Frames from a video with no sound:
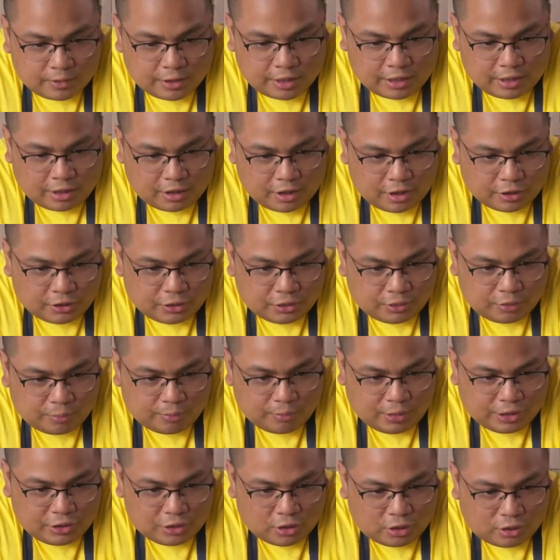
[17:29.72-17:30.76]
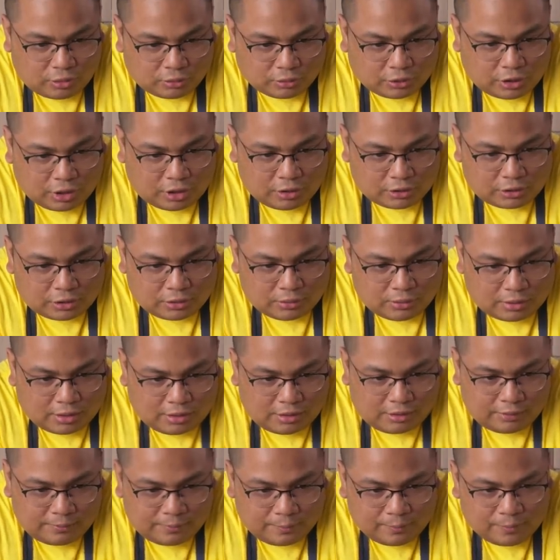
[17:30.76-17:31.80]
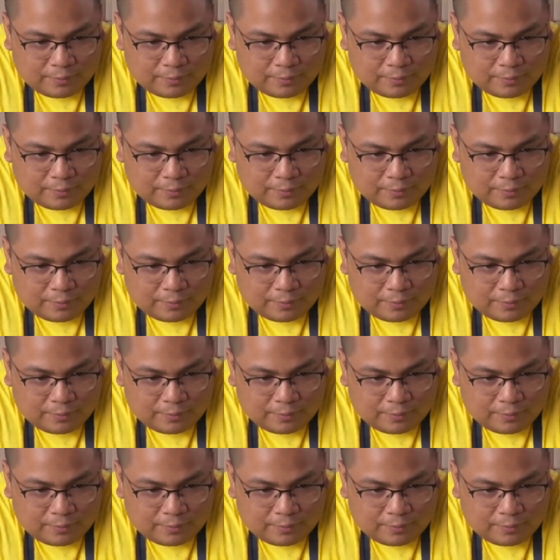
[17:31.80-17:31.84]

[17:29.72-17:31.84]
Yeah, and I heard you made your own dough too, huh?